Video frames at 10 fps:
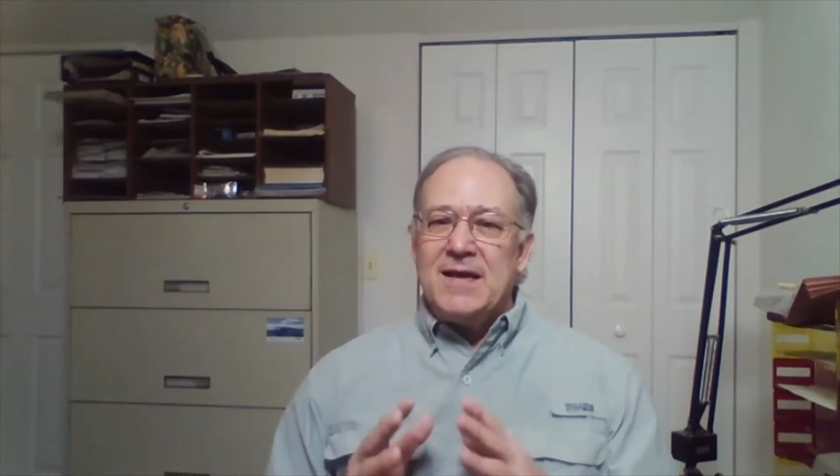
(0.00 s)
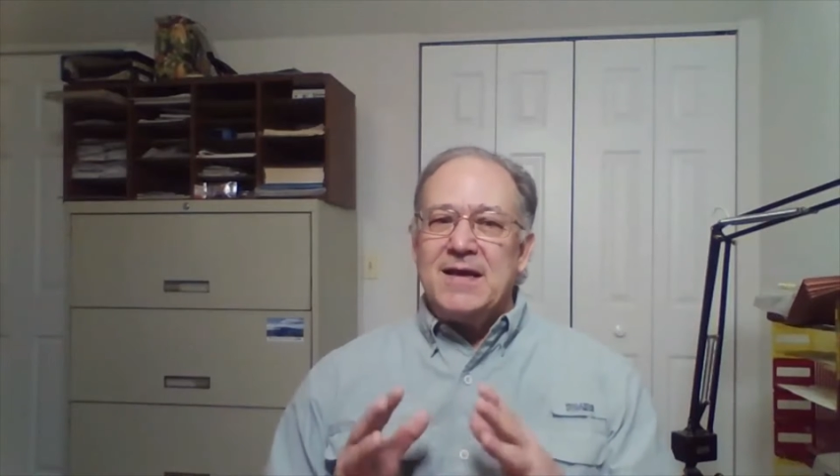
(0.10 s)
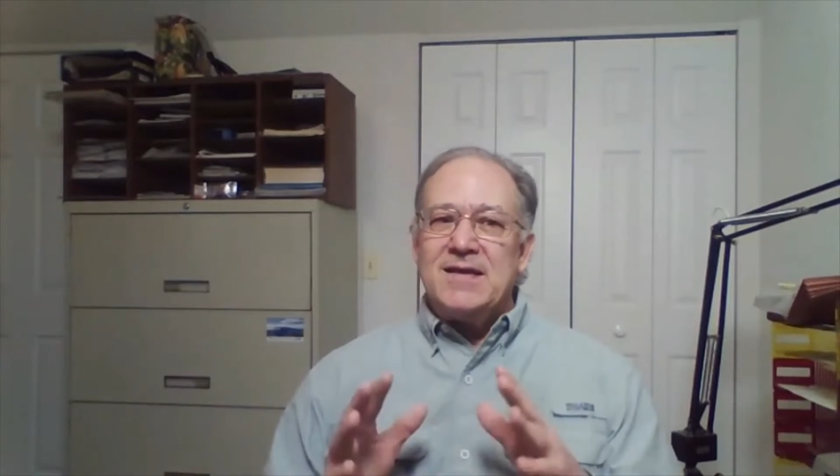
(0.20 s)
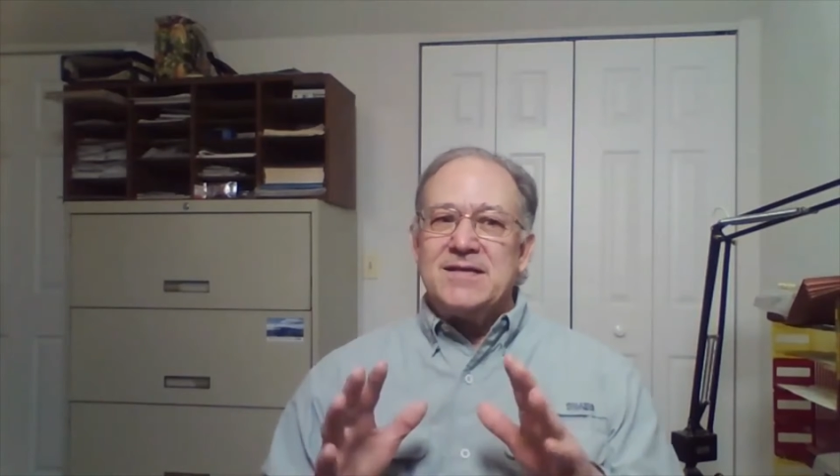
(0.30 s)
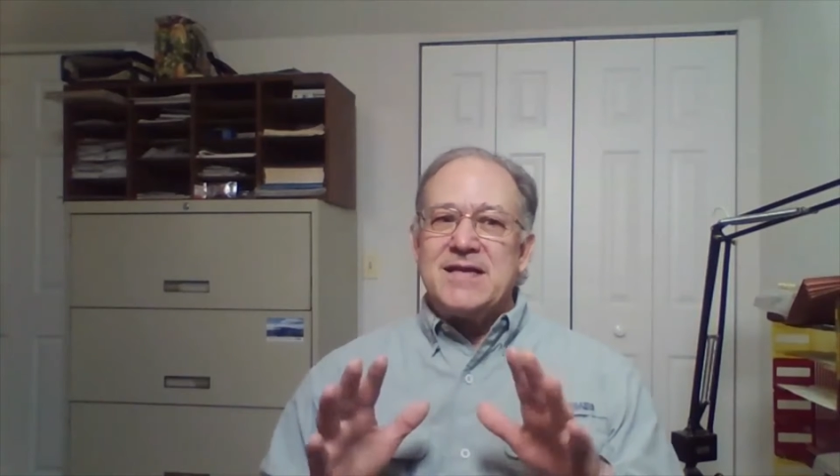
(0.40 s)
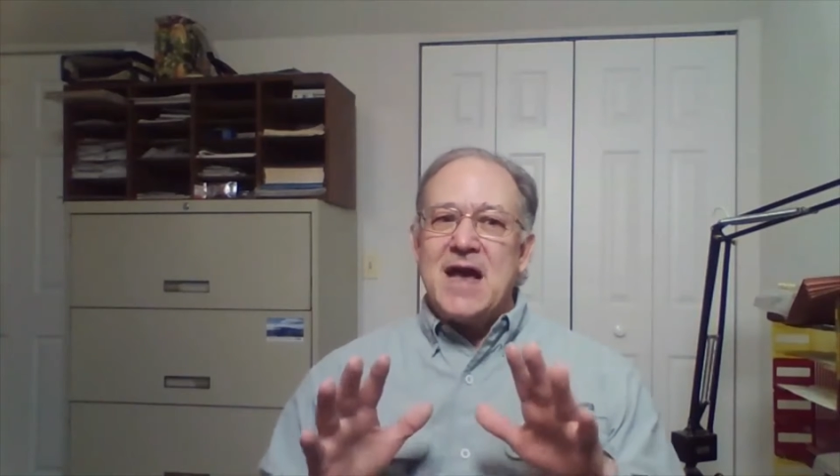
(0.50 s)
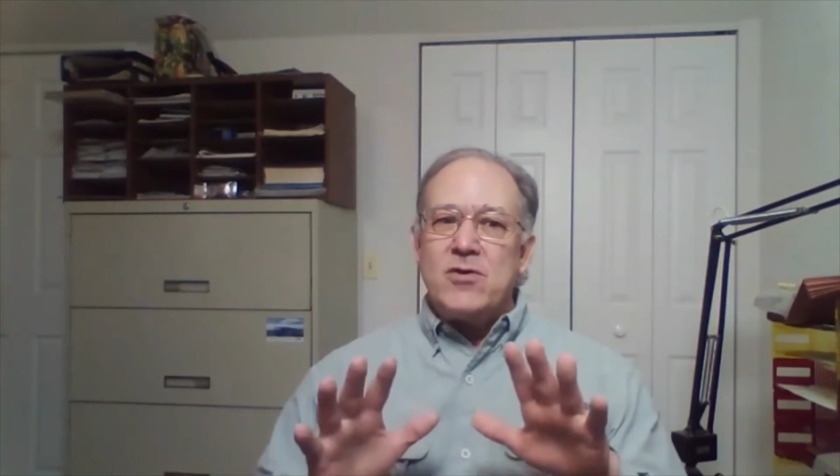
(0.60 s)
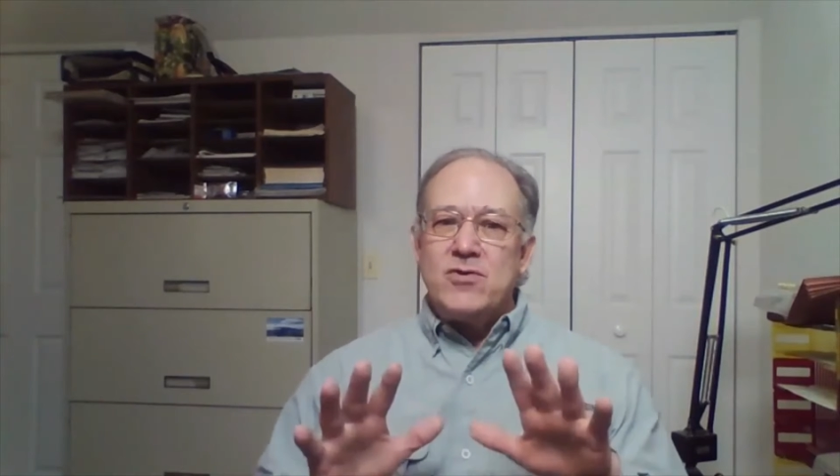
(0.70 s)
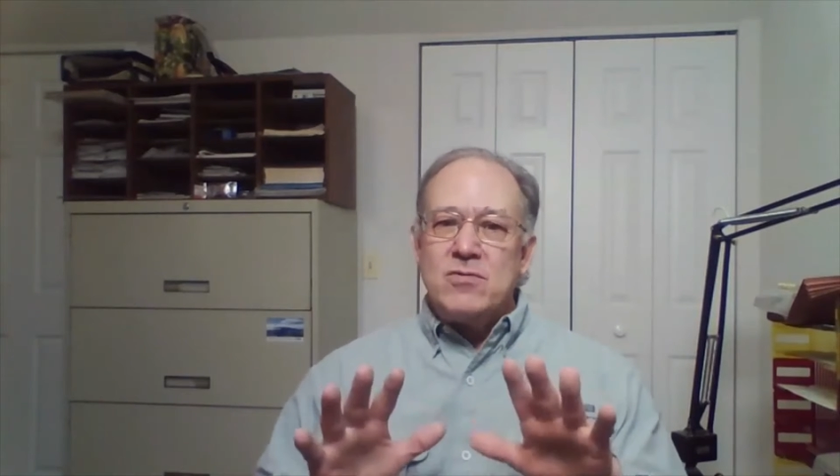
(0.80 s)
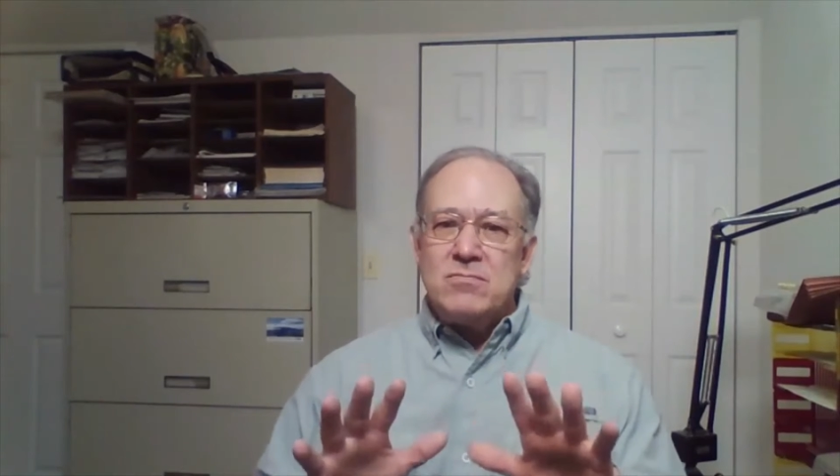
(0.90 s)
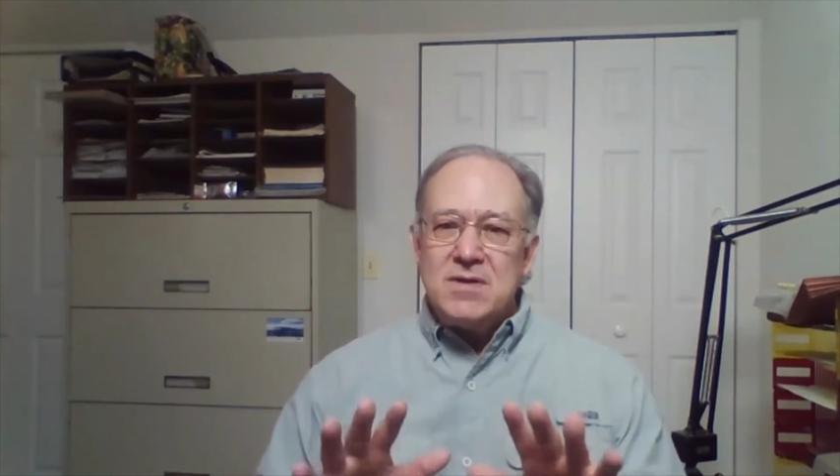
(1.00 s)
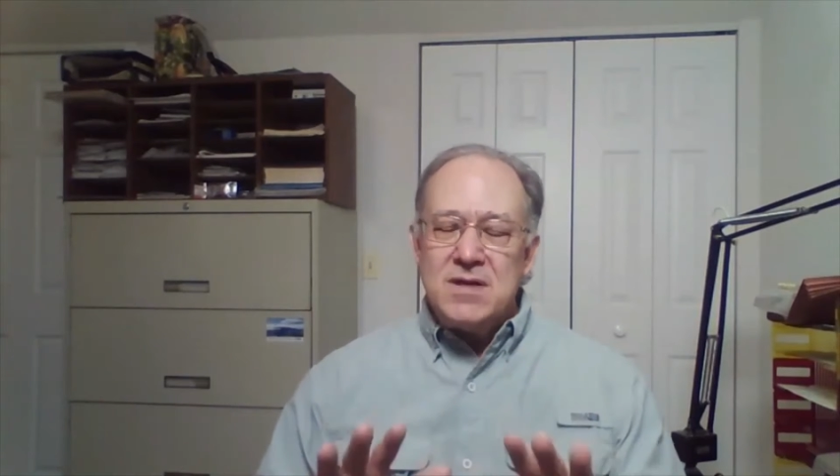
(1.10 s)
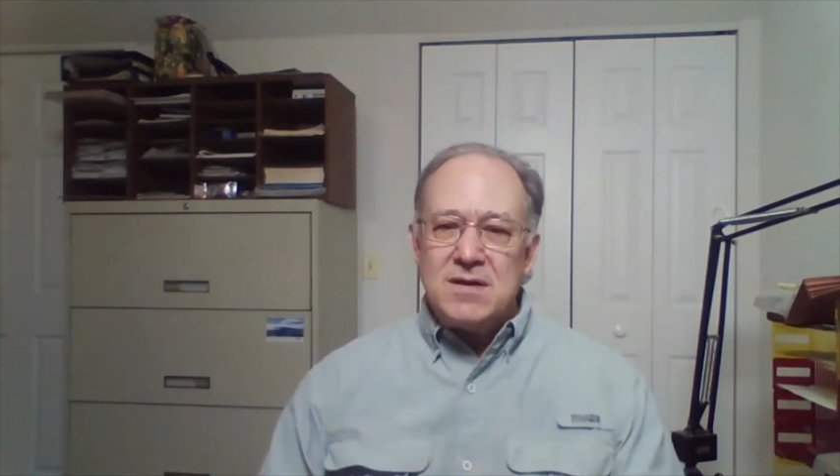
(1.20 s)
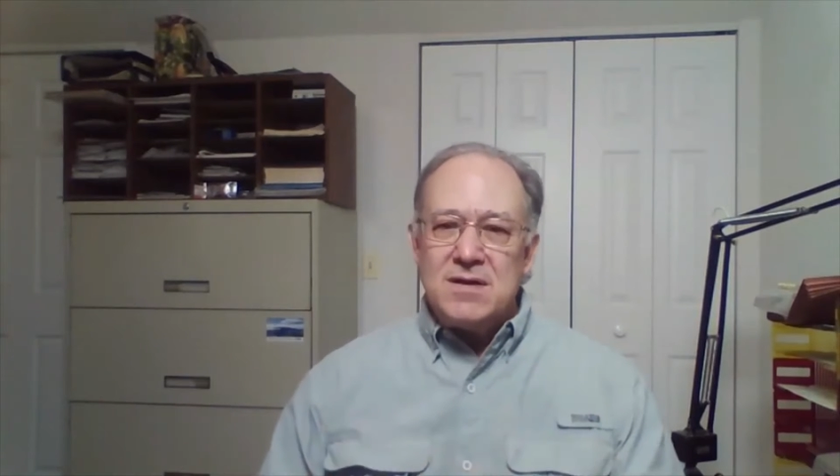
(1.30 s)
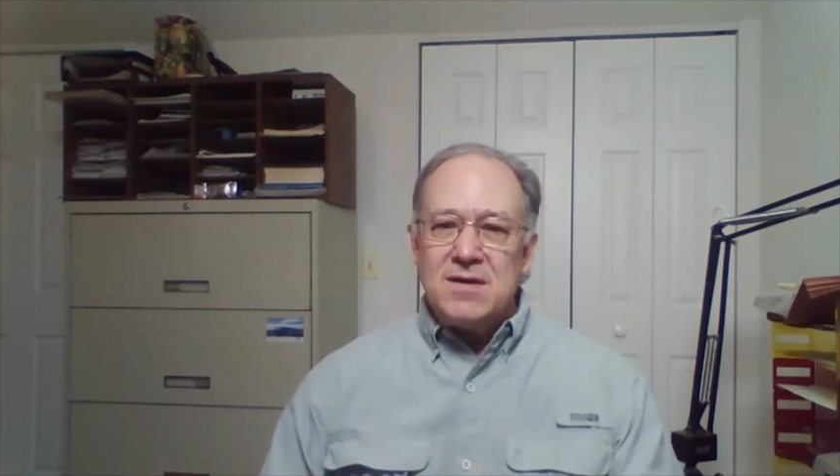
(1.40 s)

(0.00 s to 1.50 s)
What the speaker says: It is how unique,